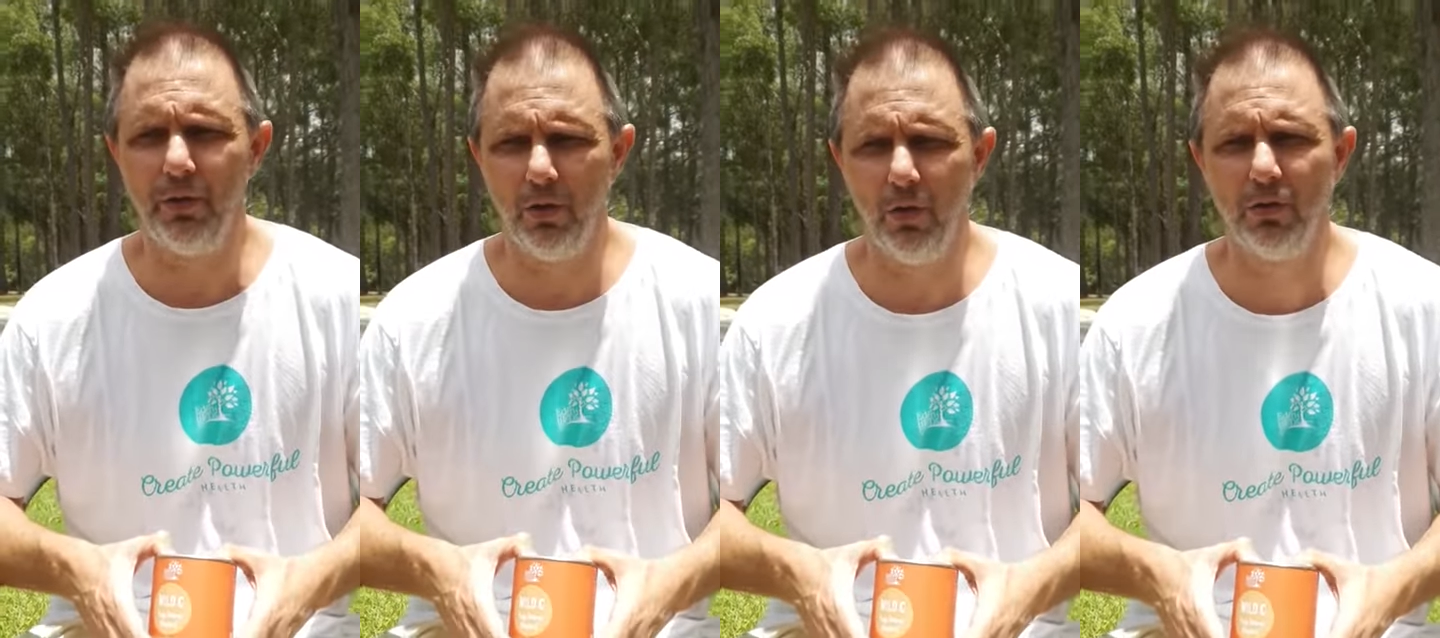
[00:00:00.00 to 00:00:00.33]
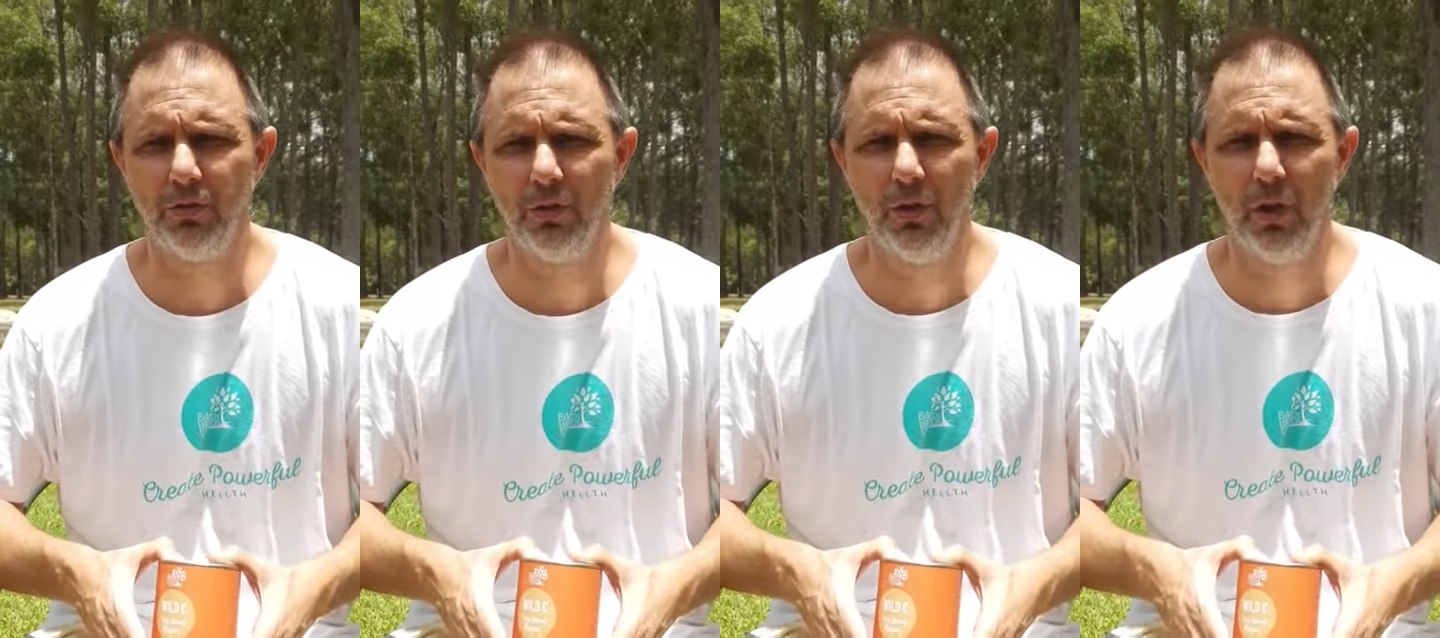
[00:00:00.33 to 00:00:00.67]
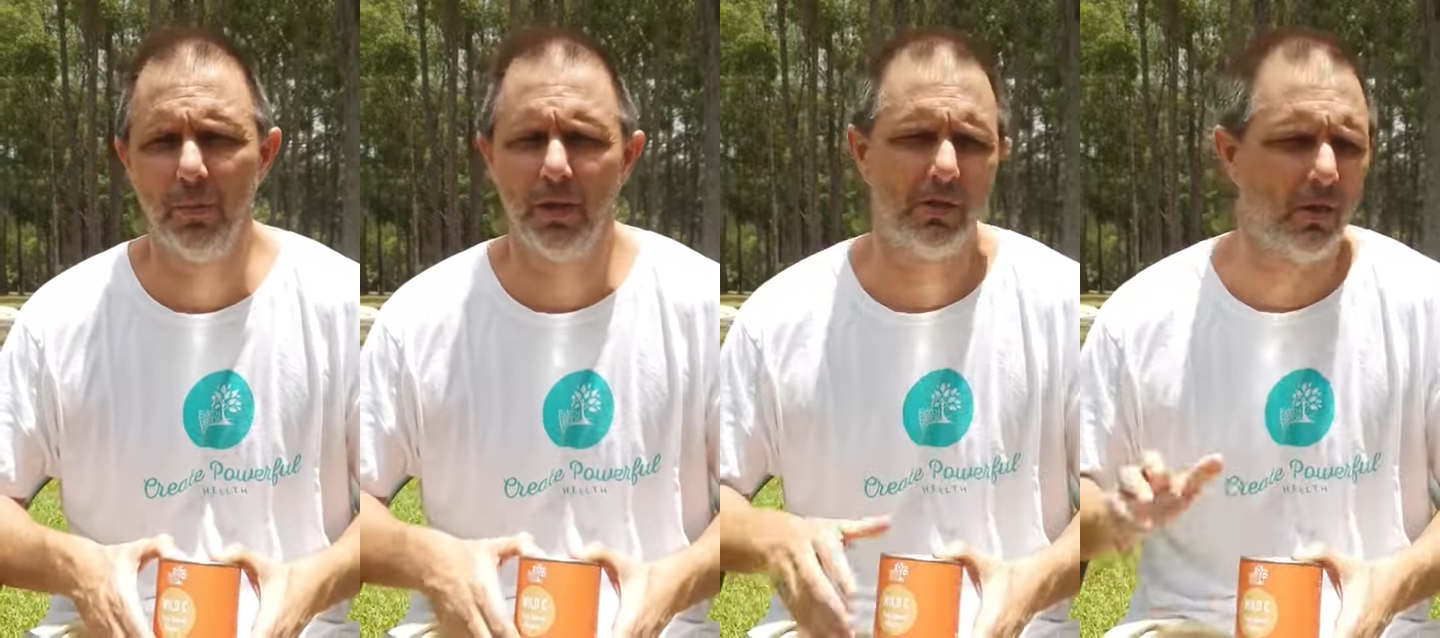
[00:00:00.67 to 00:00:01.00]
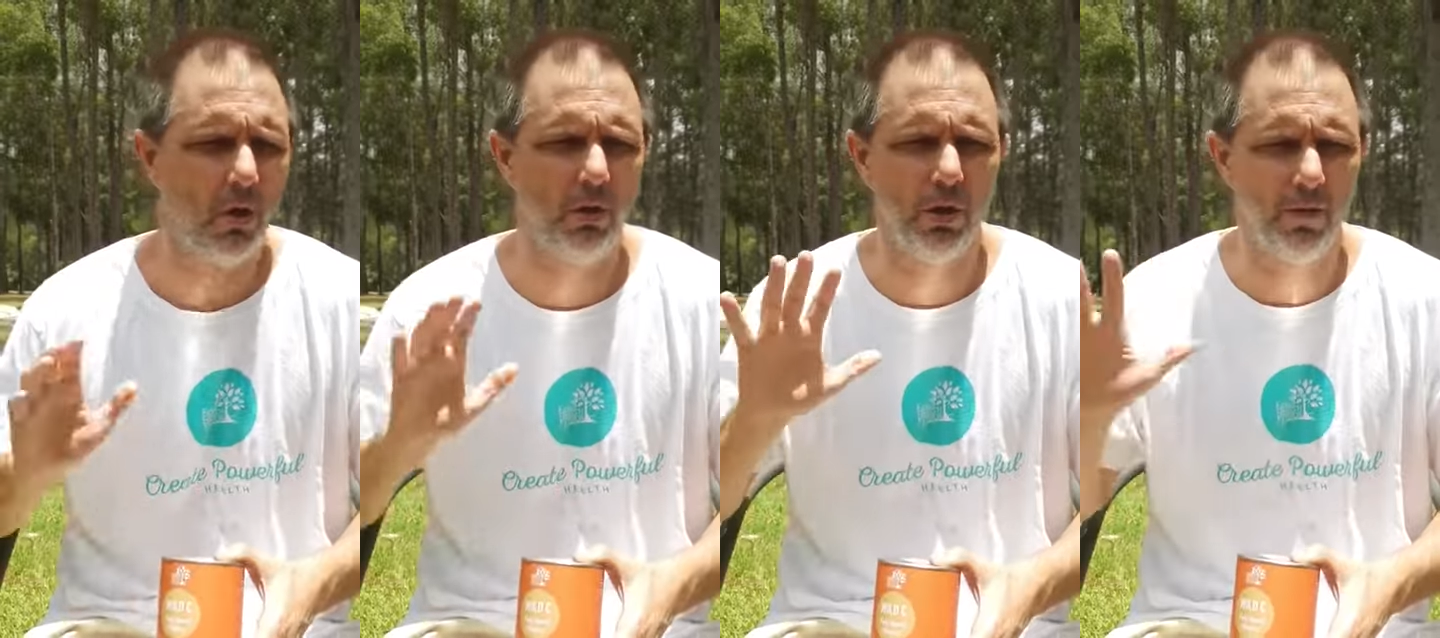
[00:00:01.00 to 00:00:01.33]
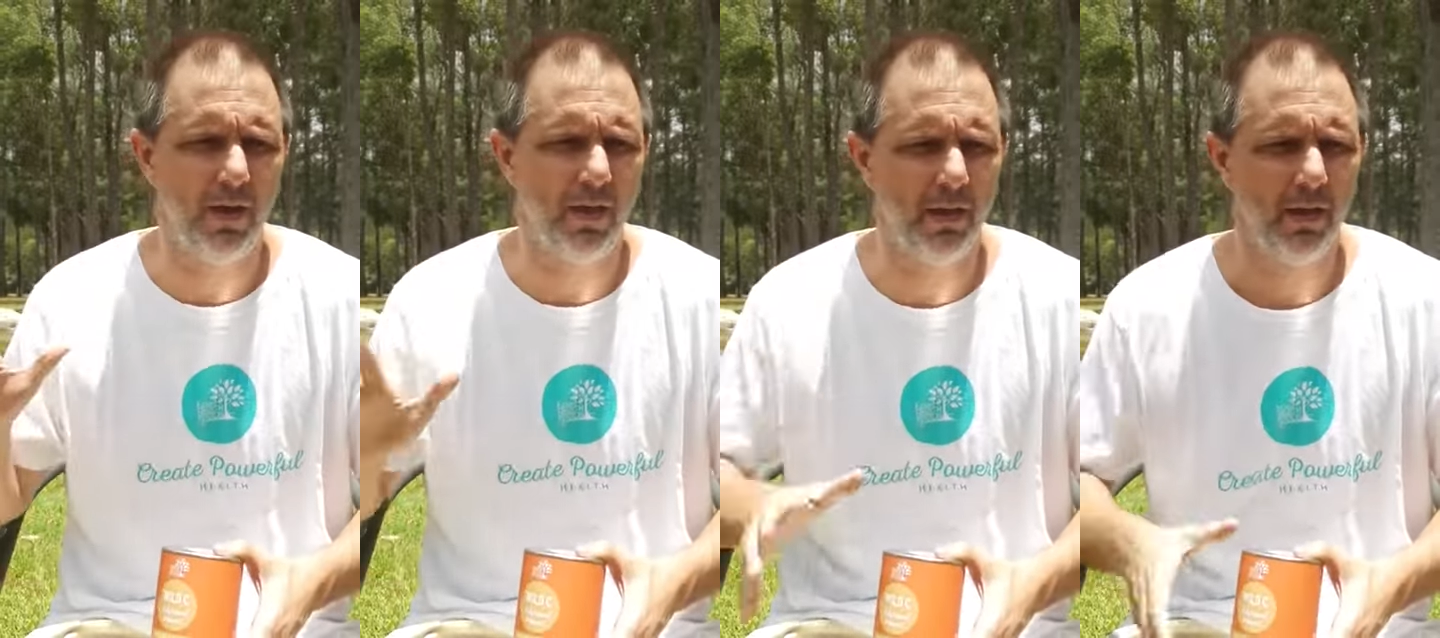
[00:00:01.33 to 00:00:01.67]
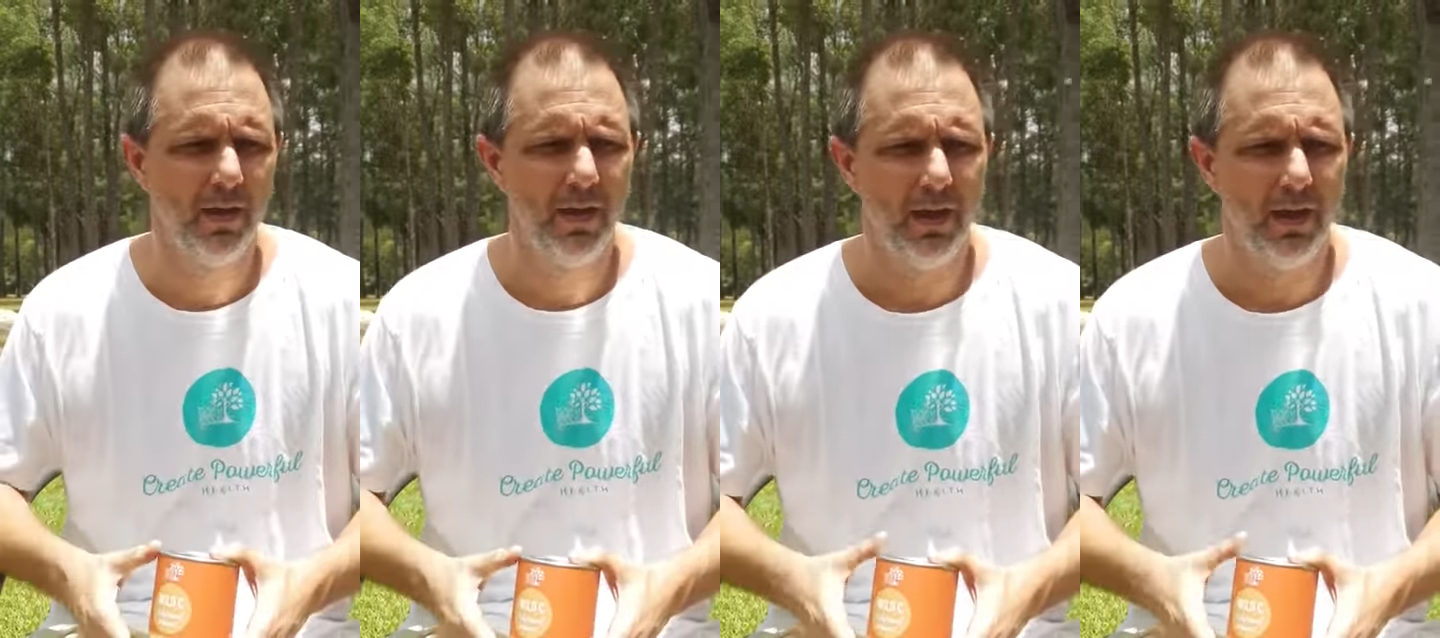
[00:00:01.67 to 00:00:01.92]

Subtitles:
long term, and there's a whole lot of other